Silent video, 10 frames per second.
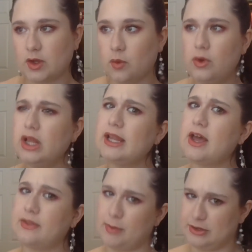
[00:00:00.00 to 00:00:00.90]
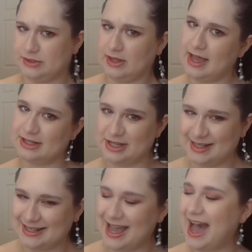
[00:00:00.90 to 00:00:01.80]
really on the personal
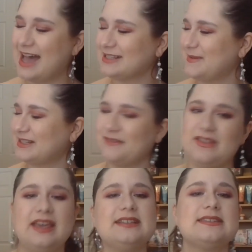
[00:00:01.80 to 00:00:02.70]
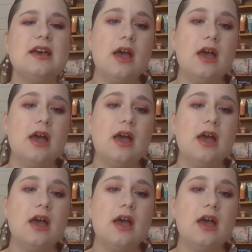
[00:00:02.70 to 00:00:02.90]
hygiene aspect of things,